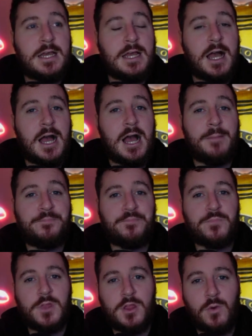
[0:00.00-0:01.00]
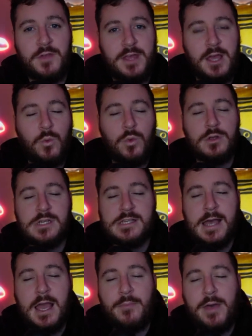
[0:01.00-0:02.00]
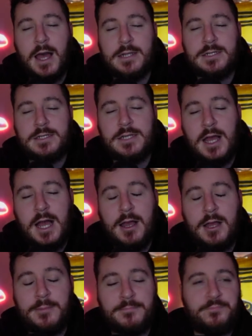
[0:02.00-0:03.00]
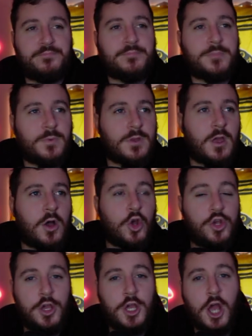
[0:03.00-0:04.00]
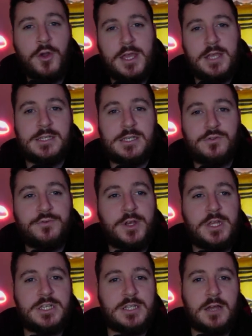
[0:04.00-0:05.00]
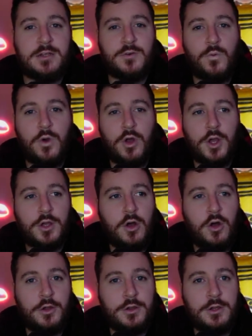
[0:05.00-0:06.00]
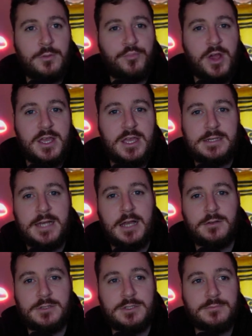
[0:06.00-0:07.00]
The one thing I will say about Hugo is he's really starting to work on breaking tackles.